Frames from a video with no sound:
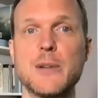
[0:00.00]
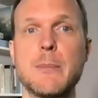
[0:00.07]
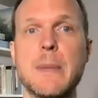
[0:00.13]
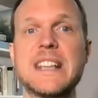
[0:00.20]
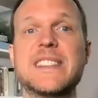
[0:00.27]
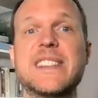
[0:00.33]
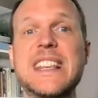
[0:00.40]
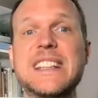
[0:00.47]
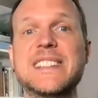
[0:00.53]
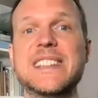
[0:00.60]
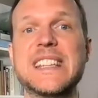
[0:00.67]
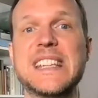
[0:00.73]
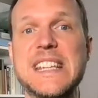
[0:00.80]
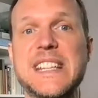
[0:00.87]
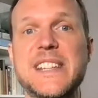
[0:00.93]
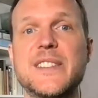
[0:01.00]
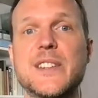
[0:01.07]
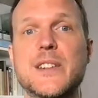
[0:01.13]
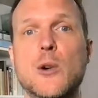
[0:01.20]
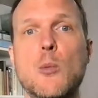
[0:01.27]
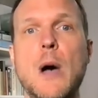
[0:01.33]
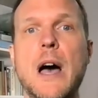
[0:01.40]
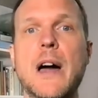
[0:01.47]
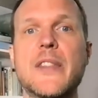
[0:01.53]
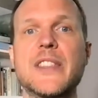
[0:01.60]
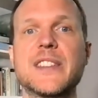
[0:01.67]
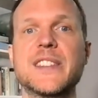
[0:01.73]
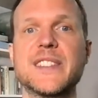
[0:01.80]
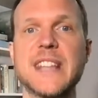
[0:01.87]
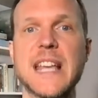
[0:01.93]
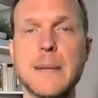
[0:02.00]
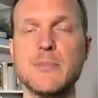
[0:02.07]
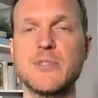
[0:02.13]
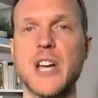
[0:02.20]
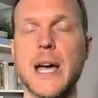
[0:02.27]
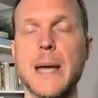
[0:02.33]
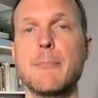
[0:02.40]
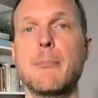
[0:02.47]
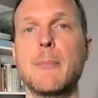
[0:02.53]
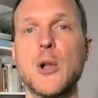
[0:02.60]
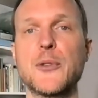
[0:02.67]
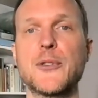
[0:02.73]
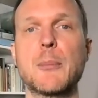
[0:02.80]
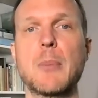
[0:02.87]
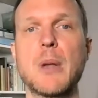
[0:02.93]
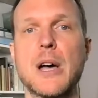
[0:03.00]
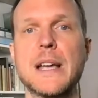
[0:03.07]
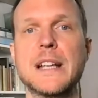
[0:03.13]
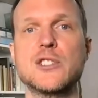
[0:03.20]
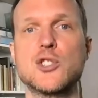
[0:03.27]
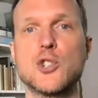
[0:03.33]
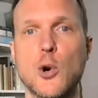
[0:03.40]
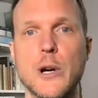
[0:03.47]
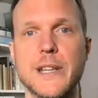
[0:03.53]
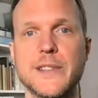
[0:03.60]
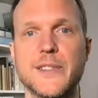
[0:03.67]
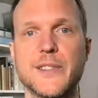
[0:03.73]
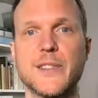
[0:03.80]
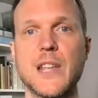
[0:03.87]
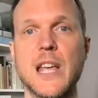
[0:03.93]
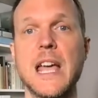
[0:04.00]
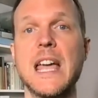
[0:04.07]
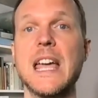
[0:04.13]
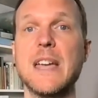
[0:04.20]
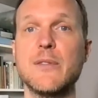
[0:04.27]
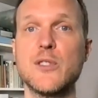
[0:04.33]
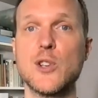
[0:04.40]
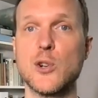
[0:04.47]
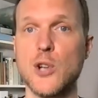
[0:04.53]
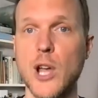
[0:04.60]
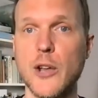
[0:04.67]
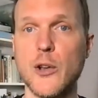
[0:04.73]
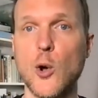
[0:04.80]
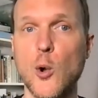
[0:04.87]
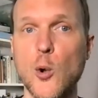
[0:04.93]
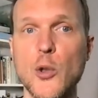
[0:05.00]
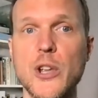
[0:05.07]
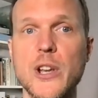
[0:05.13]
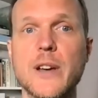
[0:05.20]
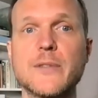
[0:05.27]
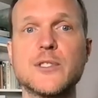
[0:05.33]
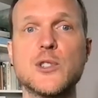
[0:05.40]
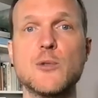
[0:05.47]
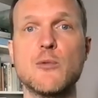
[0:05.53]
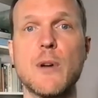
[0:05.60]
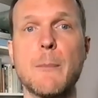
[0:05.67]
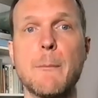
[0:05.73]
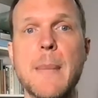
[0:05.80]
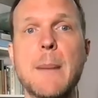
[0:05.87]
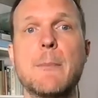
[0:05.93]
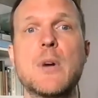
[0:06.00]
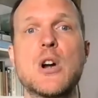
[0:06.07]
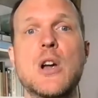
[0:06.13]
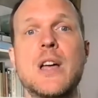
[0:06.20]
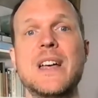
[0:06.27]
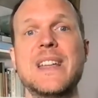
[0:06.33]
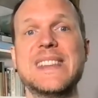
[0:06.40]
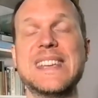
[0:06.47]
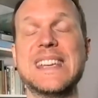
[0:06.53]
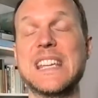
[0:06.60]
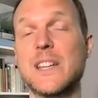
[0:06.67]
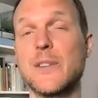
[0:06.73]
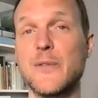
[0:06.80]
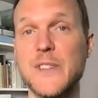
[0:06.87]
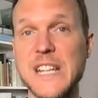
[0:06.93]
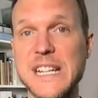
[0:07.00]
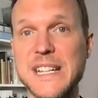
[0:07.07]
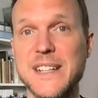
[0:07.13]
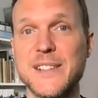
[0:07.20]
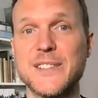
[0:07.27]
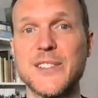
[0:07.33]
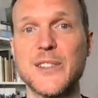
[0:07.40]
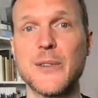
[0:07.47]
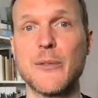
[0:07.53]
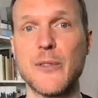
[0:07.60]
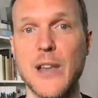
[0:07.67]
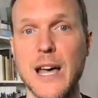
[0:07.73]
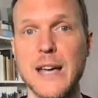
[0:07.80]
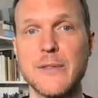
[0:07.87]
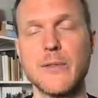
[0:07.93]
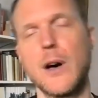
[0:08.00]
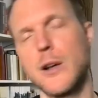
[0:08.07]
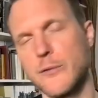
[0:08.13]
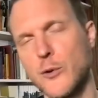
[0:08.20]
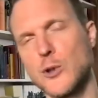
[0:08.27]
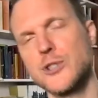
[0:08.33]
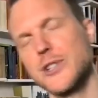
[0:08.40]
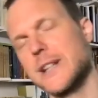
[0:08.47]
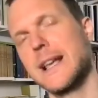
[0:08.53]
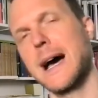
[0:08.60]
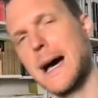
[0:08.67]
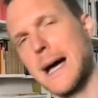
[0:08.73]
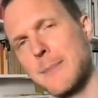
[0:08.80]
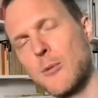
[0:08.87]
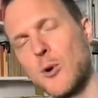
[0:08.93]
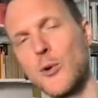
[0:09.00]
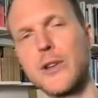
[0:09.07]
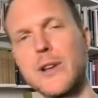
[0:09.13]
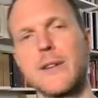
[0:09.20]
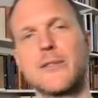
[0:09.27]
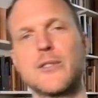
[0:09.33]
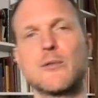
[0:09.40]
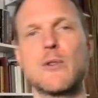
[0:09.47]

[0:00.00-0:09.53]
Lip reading: makes things easier while at the same time multiplying choice. If you're not old enough to remember the inconveniences of life, unfortunately, I'm old enough to